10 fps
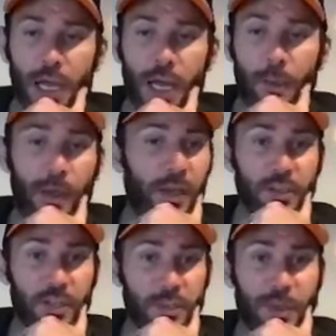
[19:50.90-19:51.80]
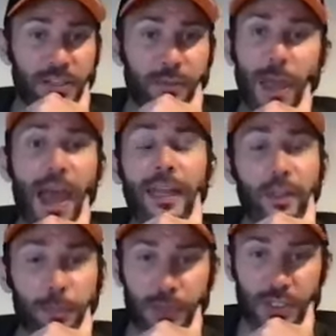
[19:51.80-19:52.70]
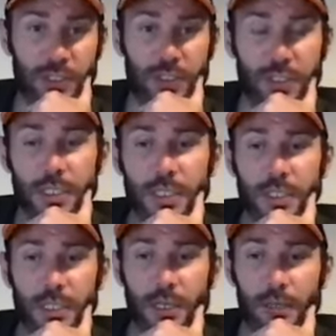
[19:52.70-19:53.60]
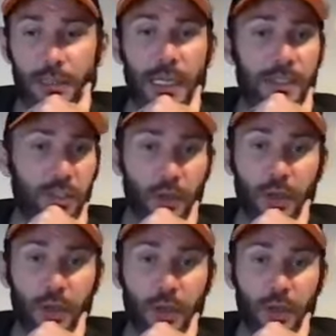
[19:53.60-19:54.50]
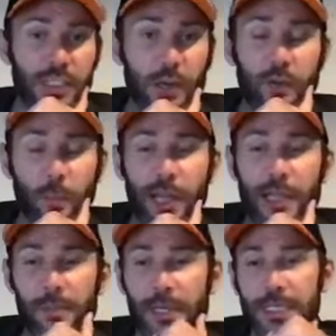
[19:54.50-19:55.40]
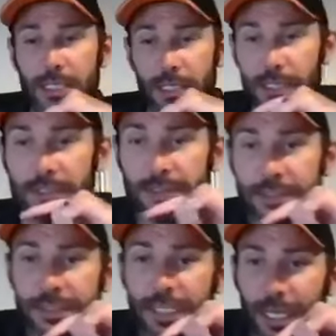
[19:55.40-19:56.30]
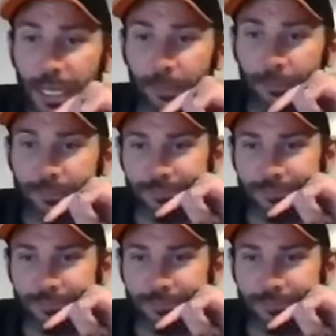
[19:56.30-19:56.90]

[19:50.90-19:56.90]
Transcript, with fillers: um, and I don't expect it from any of the prisoners. So, yeah, so you only have yourself to blame, basically. Um,